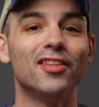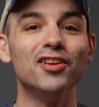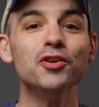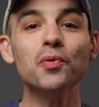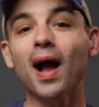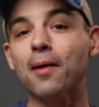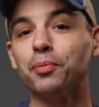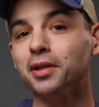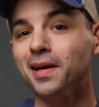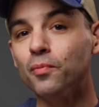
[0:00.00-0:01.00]
The new
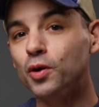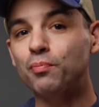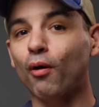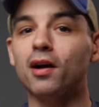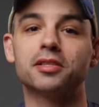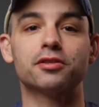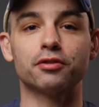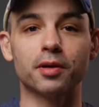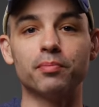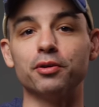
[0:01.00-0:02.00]
Apple M one
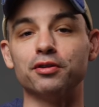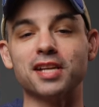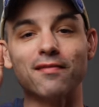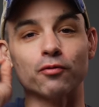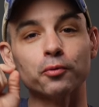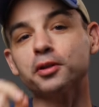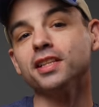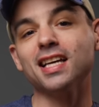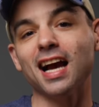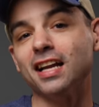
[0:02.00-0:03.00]
processor computers have
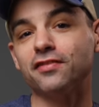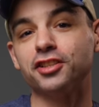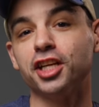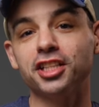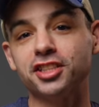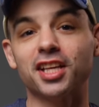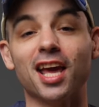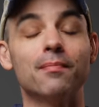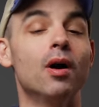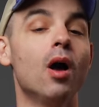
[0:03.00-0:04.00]
really kind of changed the
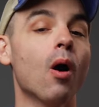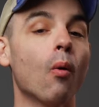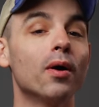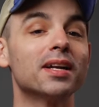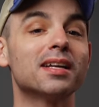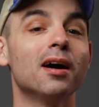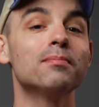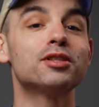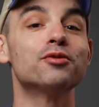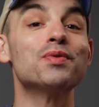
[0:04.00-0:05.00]
game when it
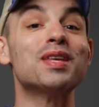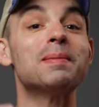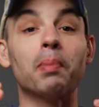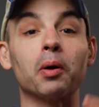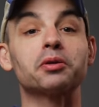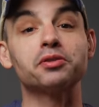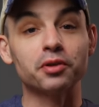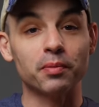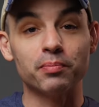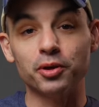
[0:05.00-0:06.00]
comes to the personal
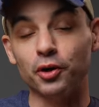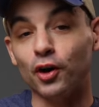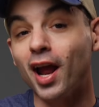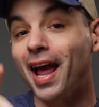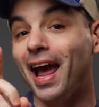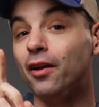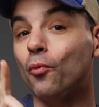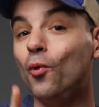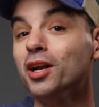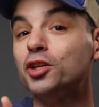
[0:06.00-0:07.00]
computer
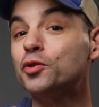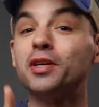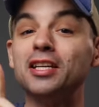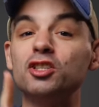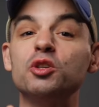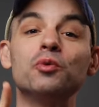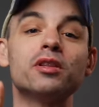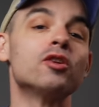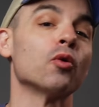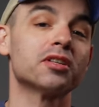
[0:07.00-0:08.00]
and what you can do
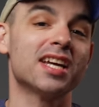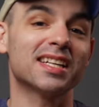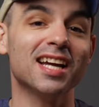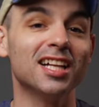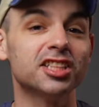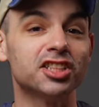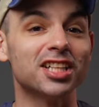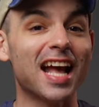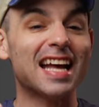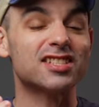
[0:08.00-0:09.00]
with your
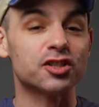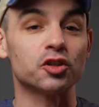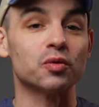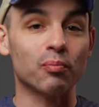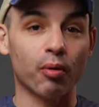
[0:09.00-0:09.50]
technology at certain